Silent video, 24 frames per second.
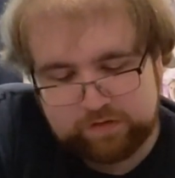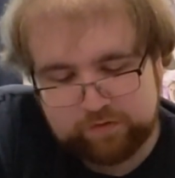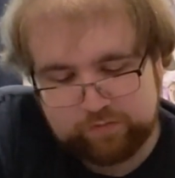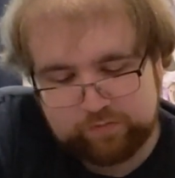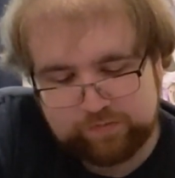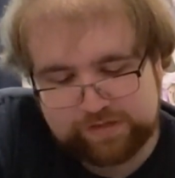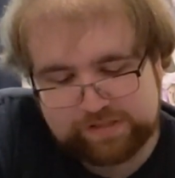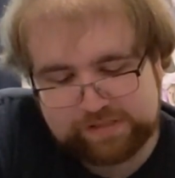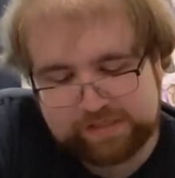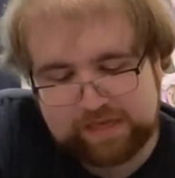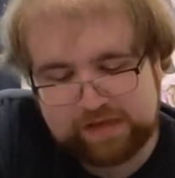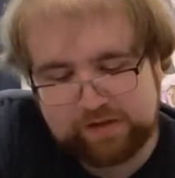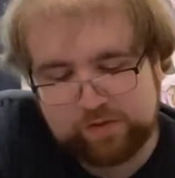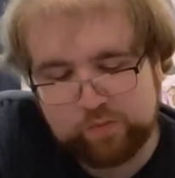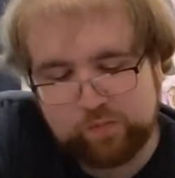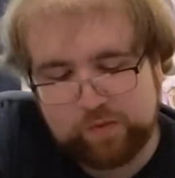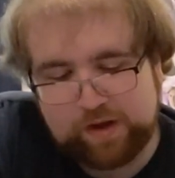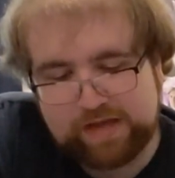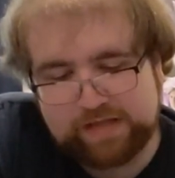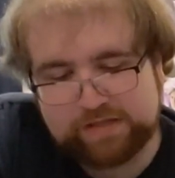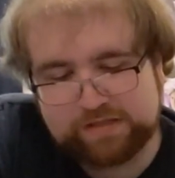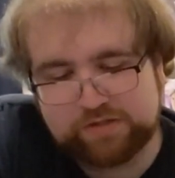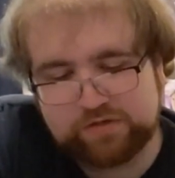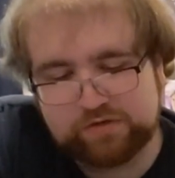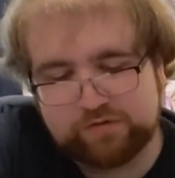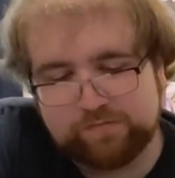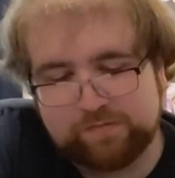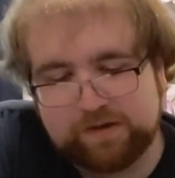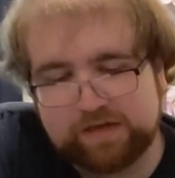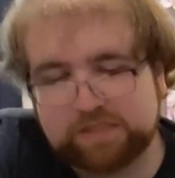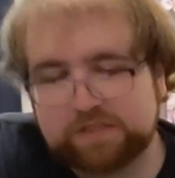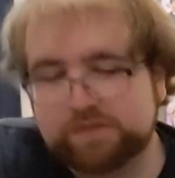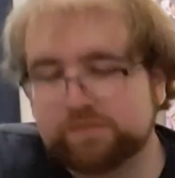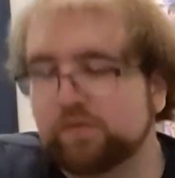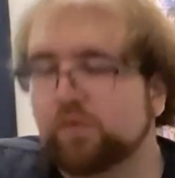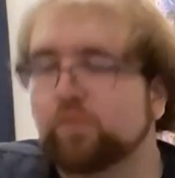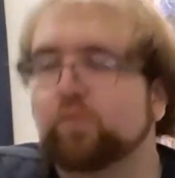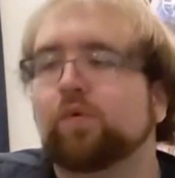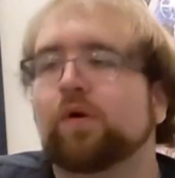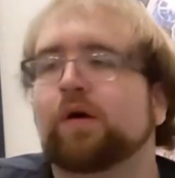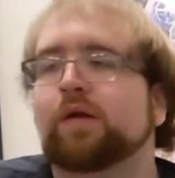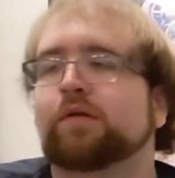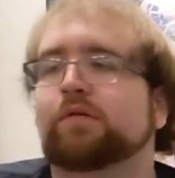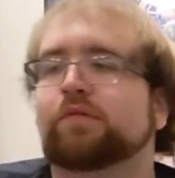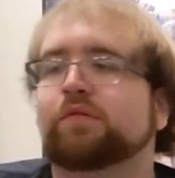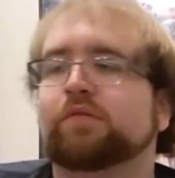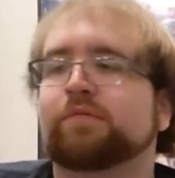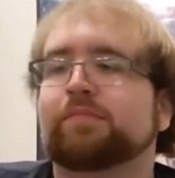You're risking way too much for
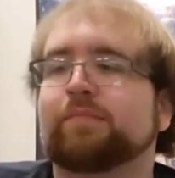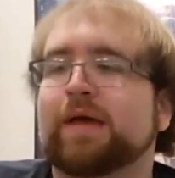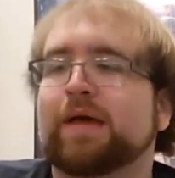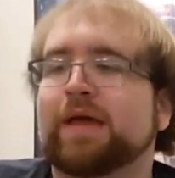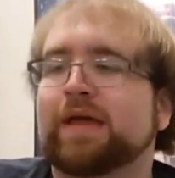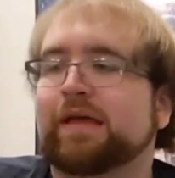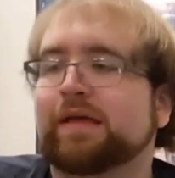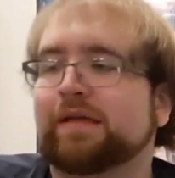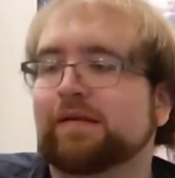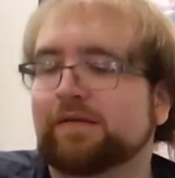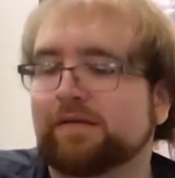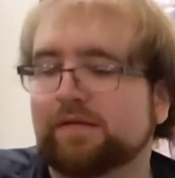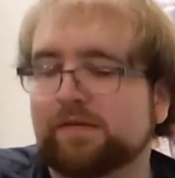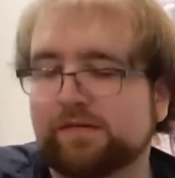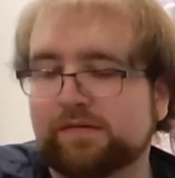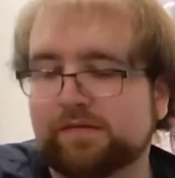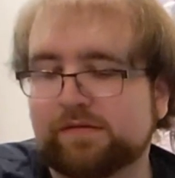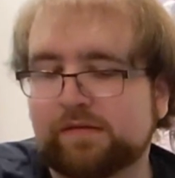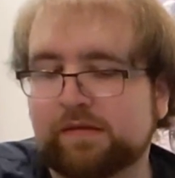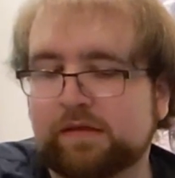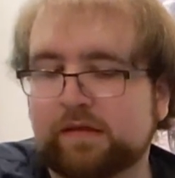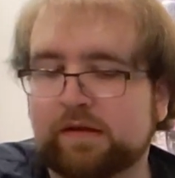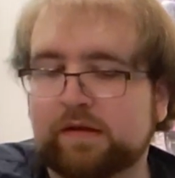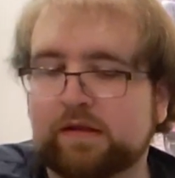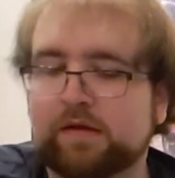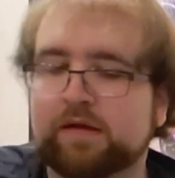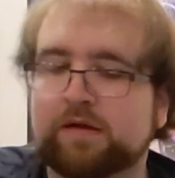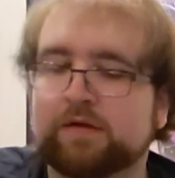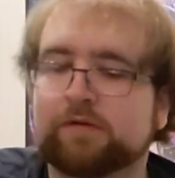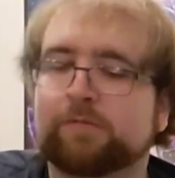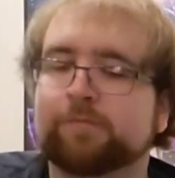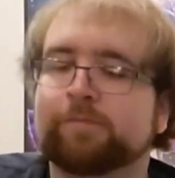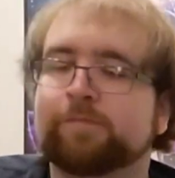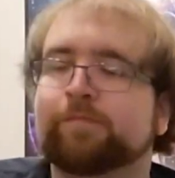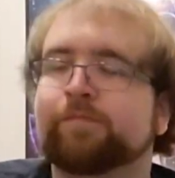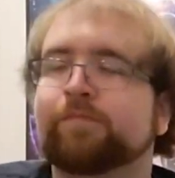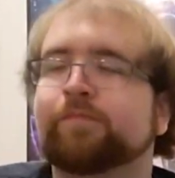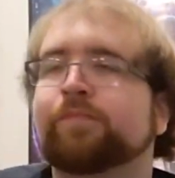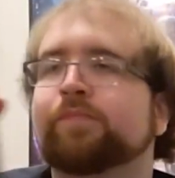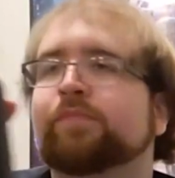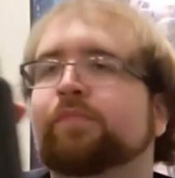one old man, you know?"